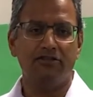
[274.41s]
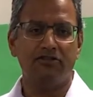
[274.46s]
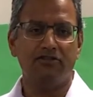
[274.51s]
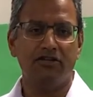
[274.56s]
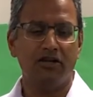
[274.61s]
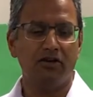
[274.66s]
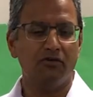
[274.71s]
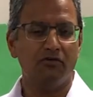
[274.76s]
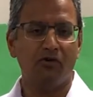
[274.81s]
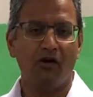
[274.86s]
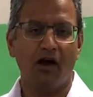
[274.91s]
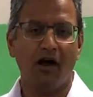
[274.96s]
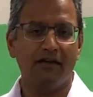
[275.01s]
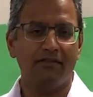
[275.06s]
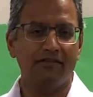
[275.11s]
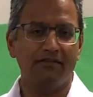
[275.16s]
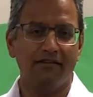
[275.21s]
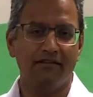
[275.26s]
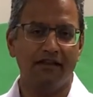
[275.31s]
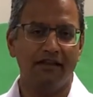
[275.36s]

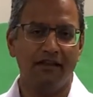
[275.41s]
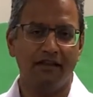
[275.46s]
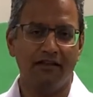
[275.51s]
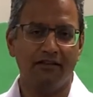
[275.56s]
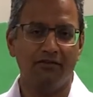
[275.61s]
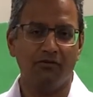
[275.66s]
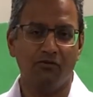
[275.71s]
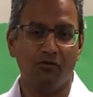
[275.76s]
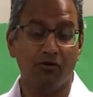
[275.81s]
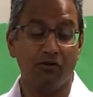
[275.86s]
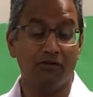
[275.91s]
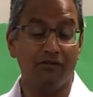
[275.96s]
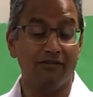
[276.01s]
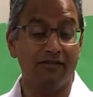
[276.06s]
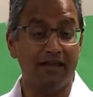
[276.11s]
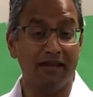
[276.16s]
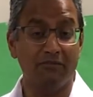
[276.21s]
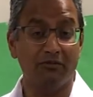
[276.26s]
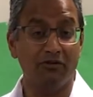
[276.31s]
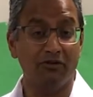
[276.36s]
generosity towards
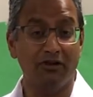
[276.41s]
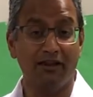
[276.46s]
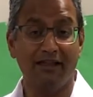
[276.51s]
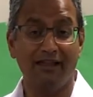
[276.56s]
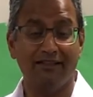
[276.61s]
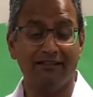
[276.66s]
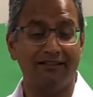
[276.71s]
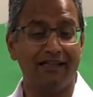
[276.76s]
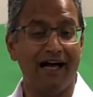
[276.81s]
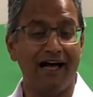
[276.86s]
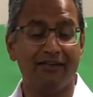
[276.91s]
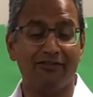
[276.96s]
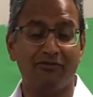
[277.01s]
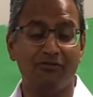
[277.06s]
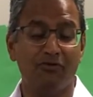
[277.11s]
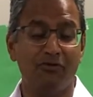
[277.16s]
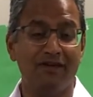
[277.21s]
NeighborLink last